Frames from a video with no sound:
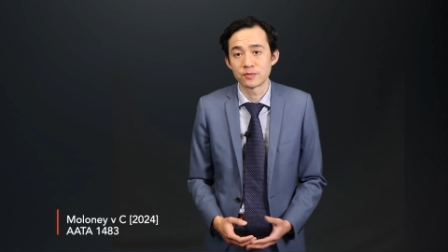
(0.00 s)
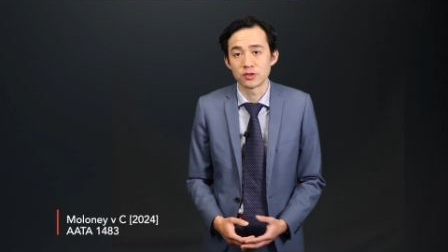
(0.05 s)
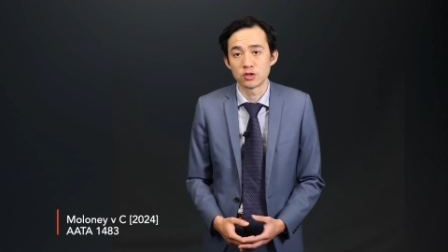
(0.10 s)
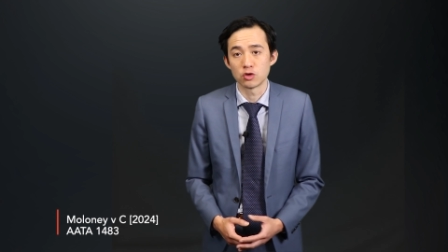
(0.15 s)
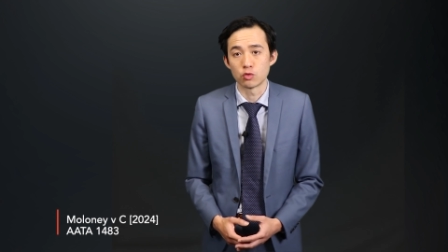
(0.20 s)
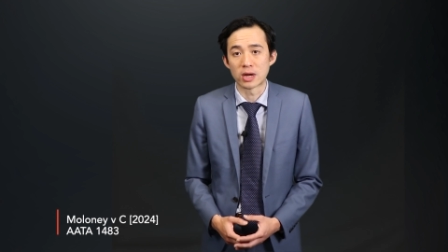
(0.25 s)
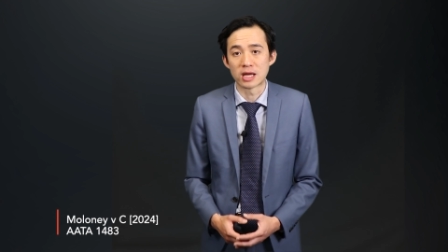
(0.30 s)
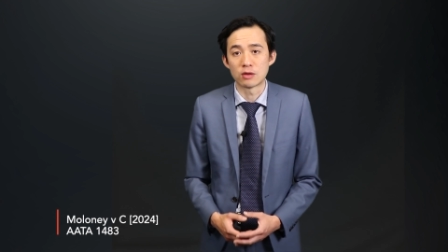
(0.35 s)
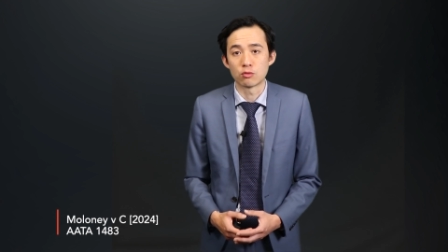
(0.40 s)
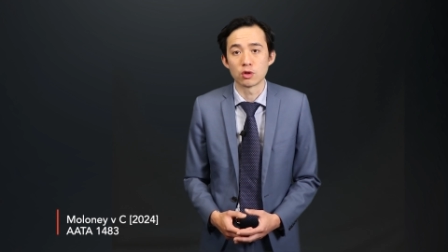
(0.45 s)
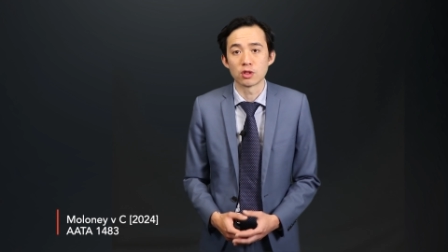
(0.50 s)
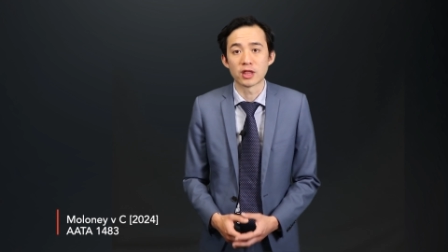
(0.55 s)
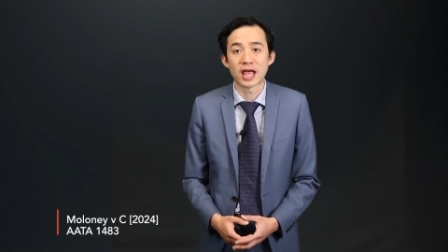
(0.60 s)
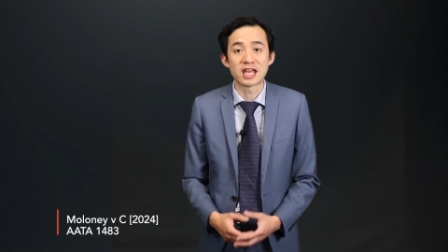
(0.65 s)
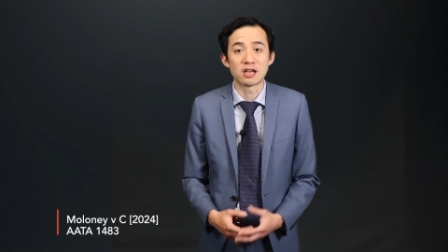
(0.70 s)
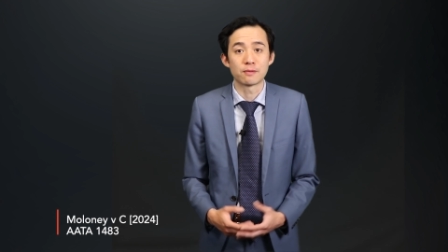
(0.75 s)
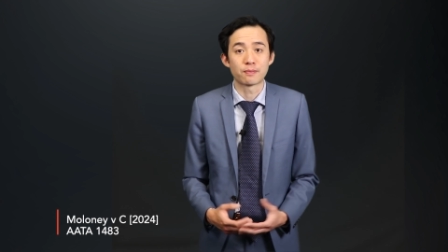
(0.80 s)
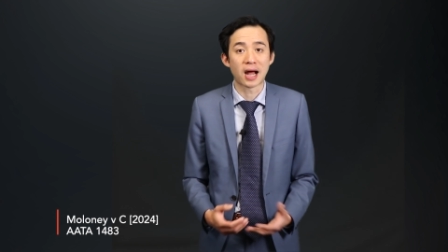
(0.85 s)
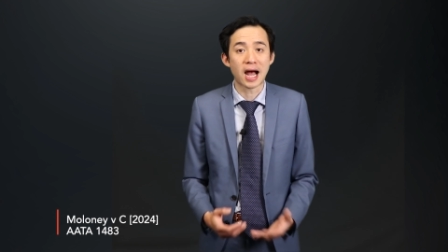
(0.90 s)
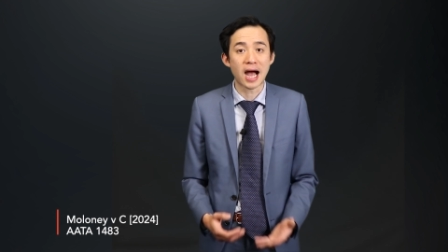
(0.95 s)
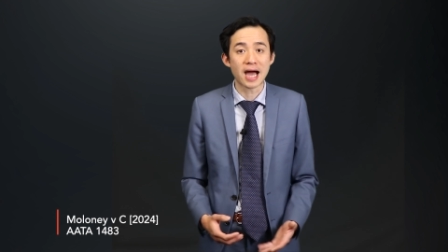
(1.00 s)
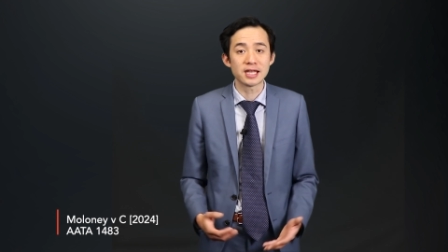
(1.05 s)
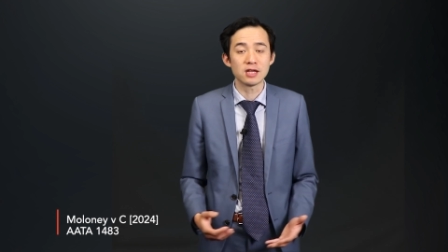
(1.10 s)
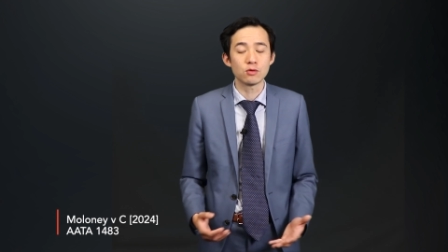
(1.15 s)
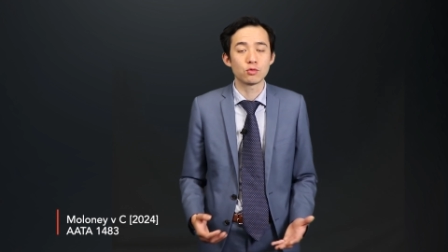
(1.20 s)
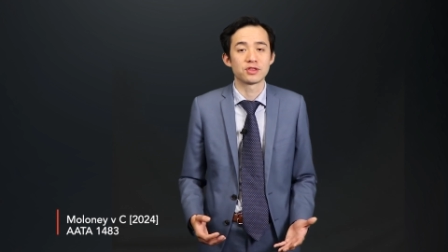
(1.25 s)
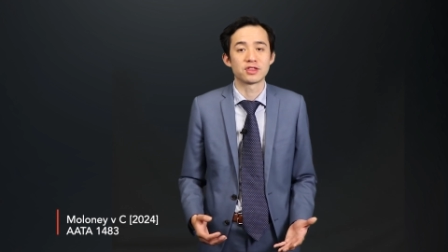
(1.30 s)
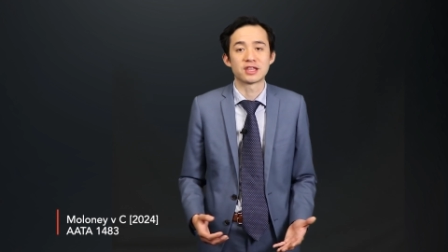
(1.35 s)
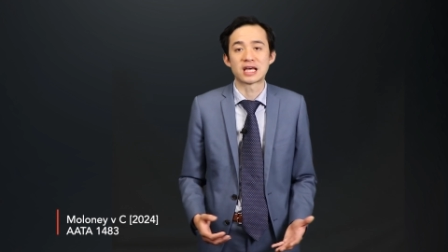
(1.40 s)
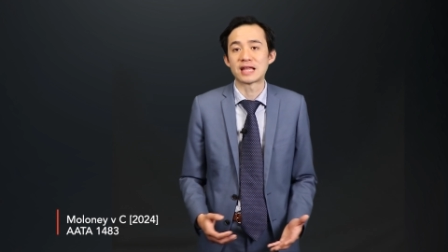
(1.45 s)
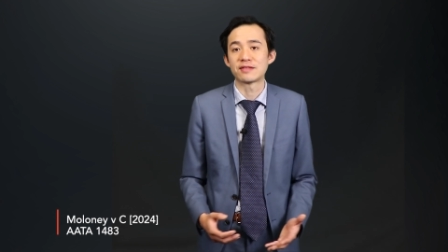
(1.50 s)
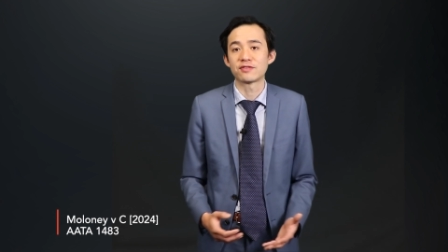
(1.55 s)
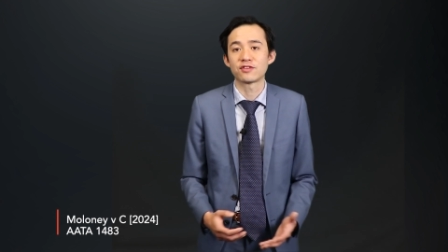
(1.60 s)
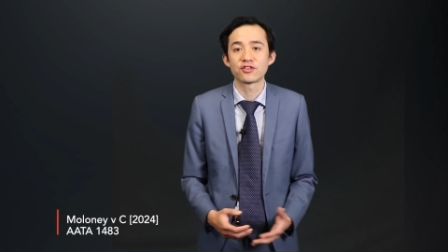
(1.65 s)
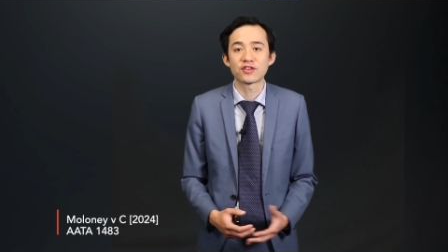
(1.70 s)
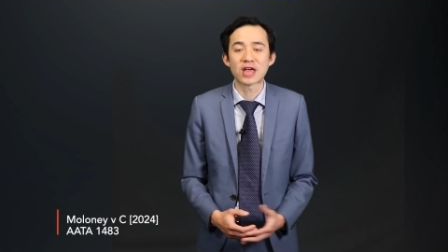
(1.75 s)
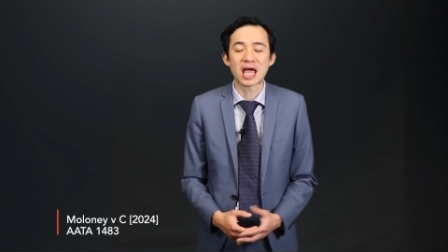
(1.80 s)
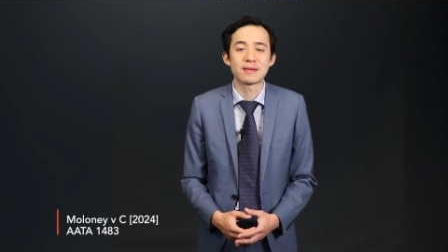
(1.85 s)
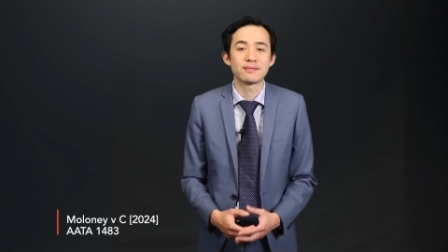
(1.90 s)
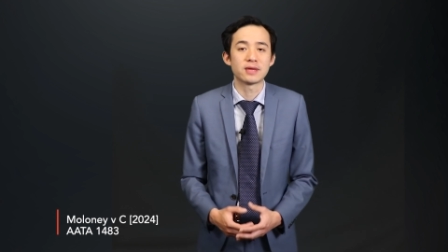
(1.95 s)
to a related party within that
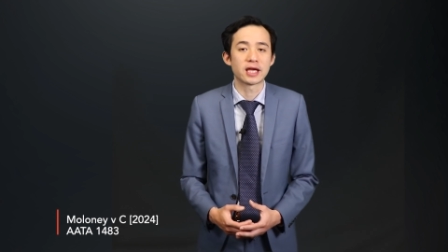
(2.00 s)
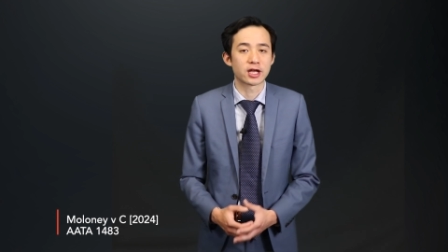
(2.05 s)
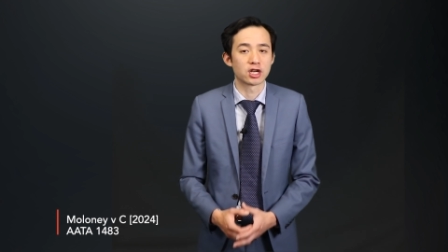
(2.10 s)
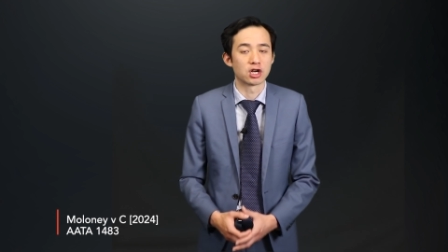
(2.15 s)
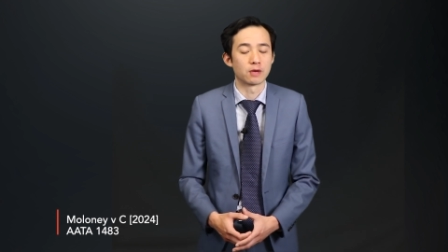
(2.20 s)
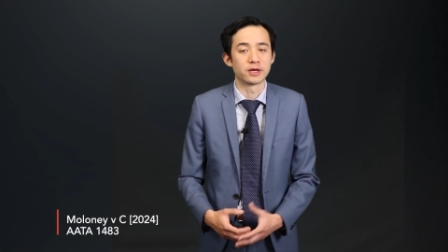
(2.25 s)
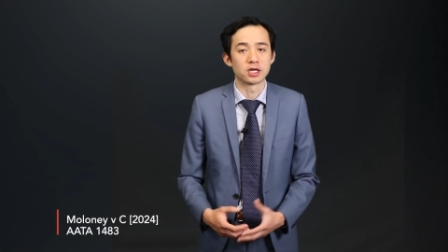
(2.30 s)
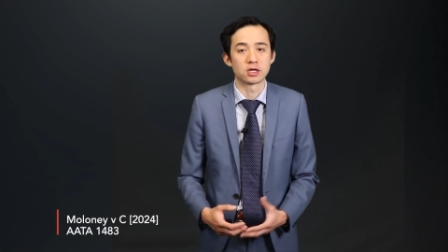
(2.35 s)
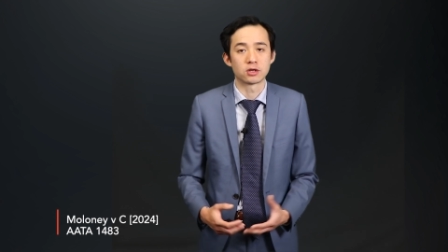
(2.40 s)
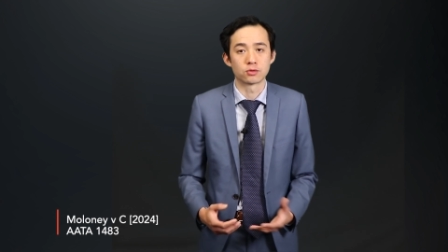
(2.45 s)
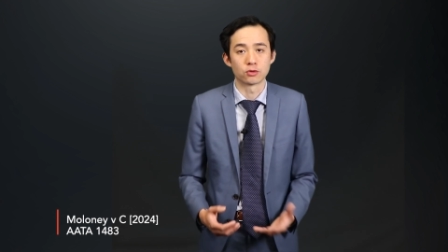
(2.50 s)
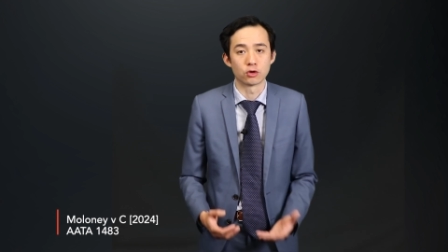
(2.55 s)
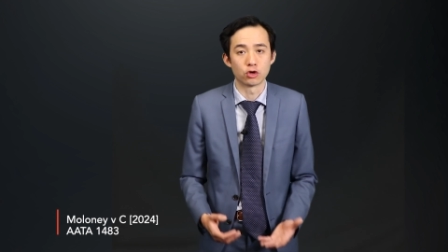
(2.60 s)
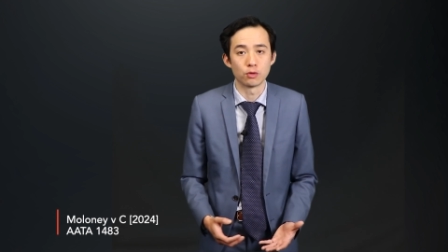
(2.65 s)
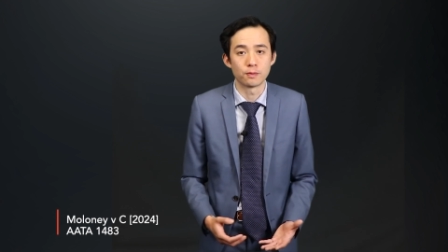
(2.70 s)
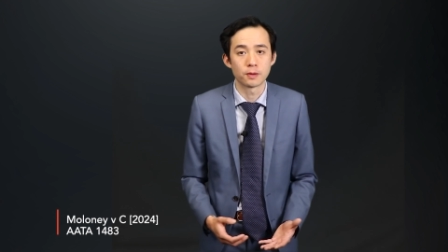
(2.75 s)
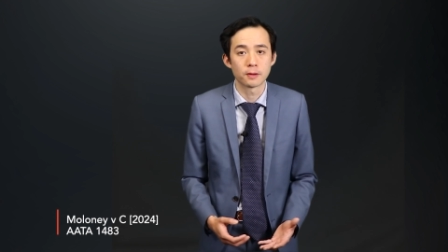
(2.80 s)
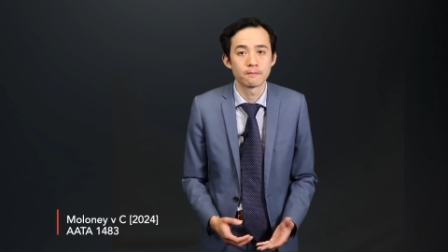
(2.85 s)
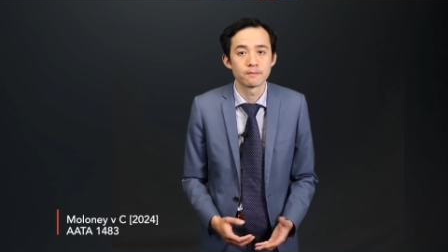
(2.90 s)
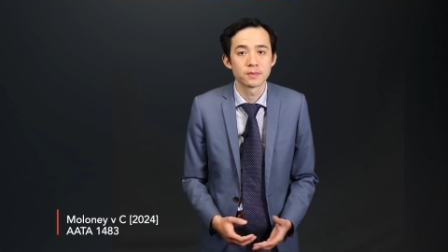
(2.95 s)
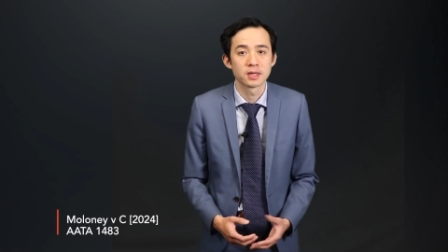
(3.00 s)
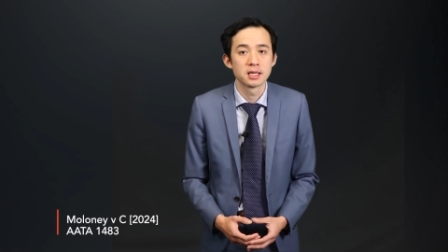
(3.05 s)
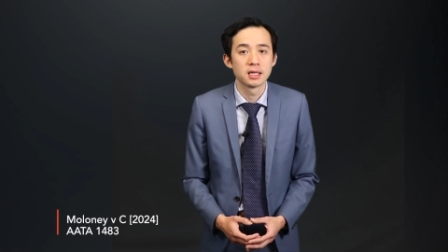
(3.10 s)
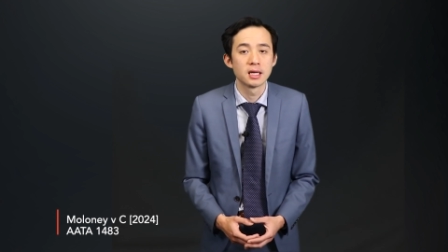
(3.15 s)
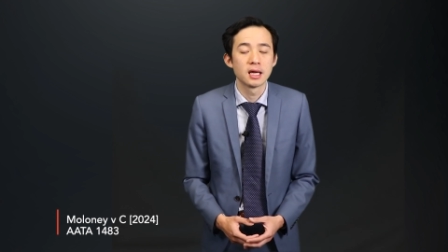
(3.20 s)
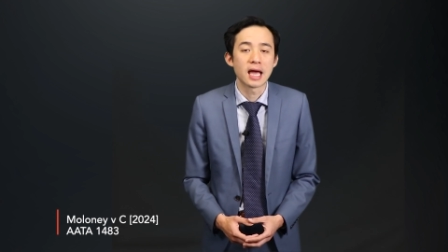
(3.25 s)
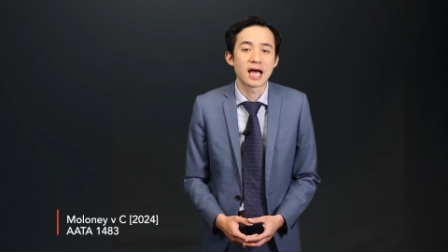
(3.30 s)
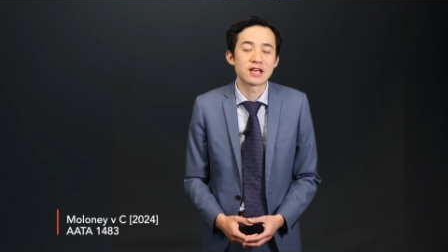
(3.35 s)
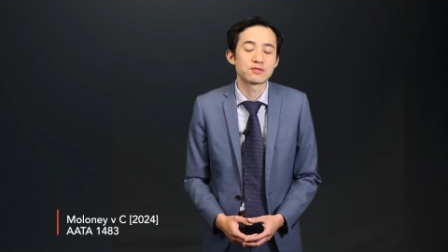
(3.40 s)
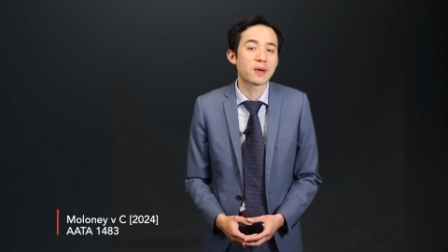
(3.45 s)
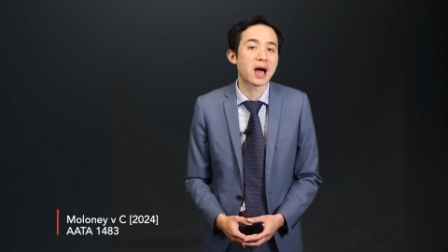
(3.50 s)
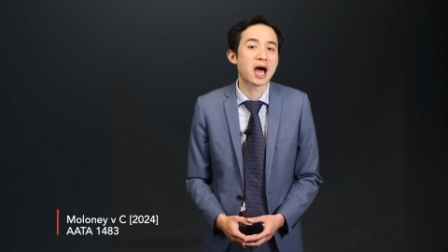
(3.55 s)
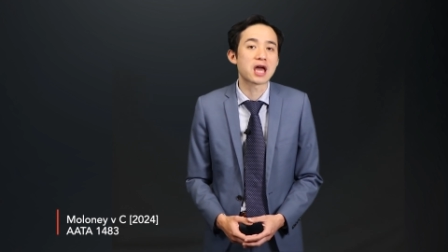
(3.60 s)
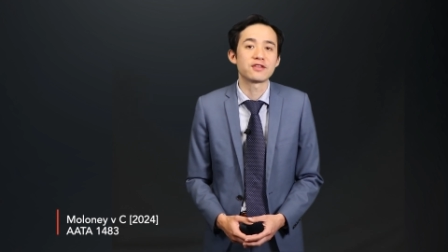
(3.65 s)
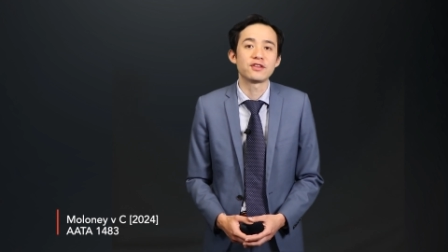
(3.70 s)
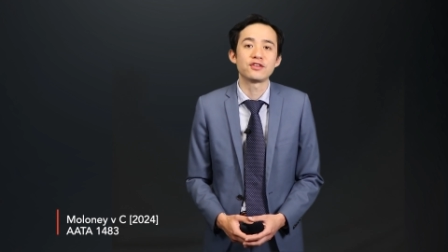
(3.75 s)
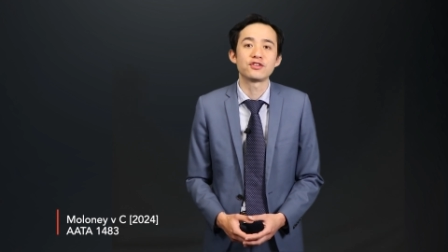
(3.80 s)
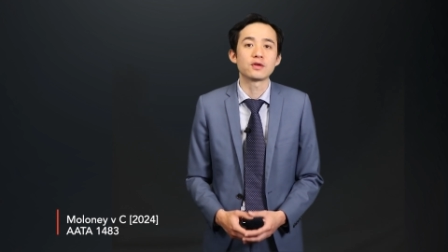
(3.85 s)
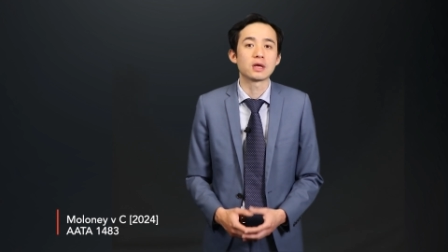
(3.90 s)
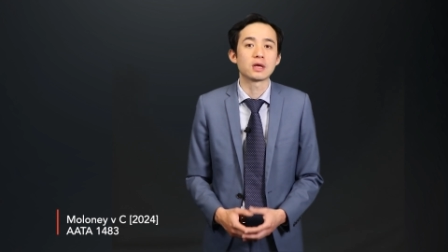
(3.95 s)
same economic group as part of this